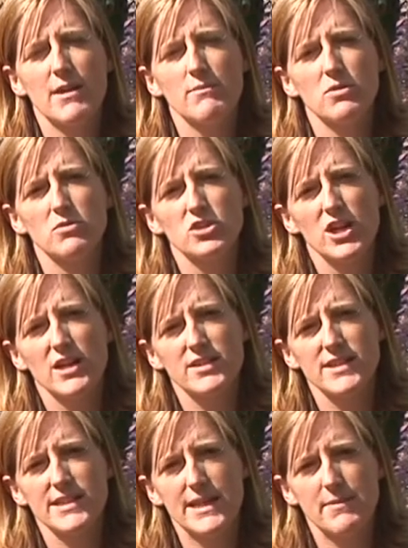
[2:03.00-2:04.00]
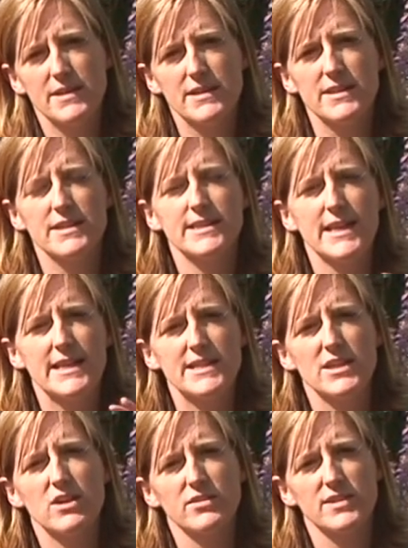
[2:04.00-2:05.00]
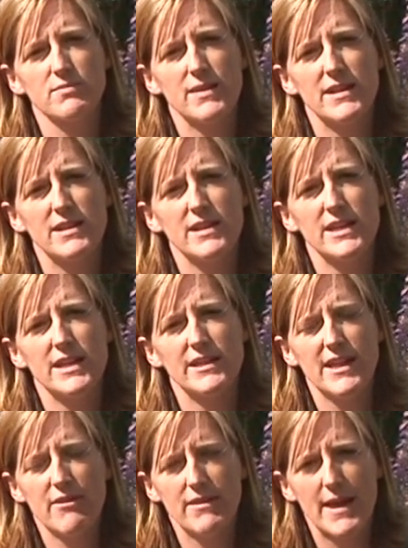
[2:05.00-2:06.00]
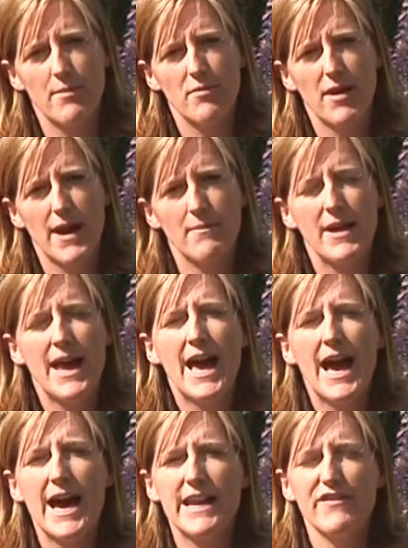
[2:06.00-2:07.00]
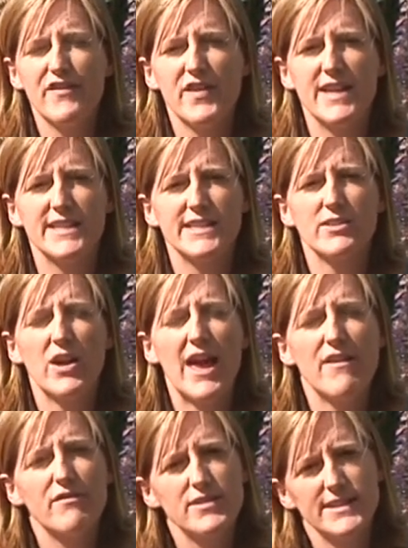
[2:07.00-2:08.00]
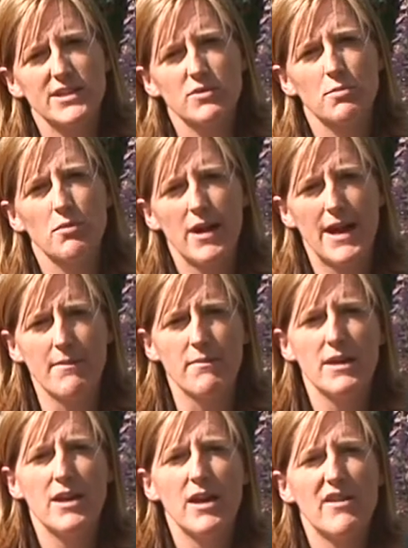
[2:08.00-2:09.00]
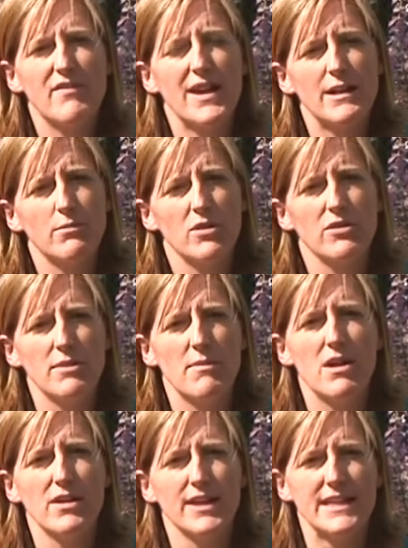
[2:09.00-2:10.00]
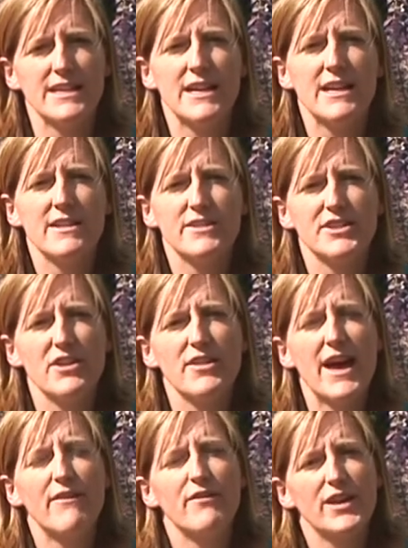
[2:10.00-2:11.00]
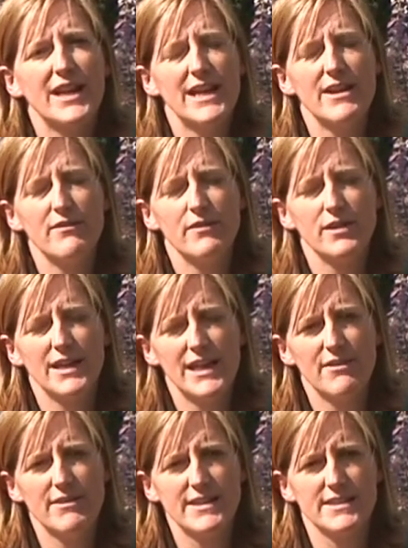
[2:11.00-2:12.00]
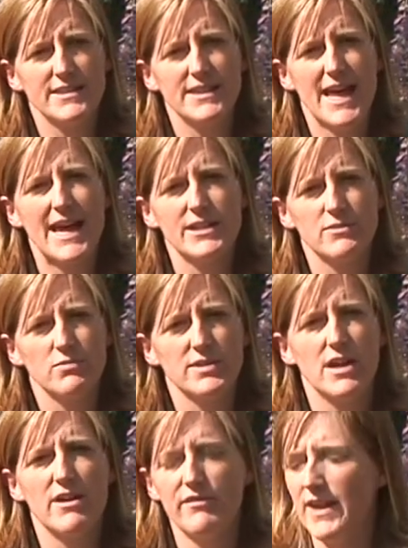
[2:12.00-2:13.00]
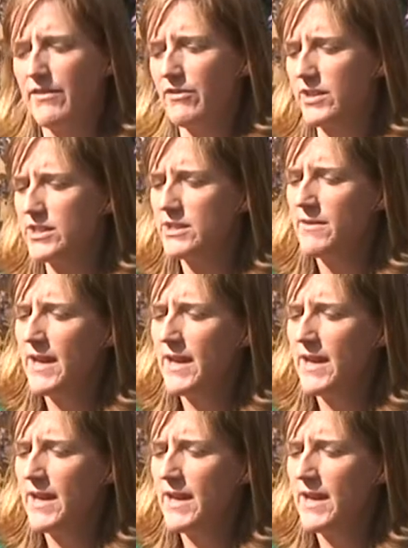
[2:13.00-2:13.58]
your child to sleep in darkness when they're in their pram, and it fits every single pram available on the market. So that for clear reasons, that was our favourite.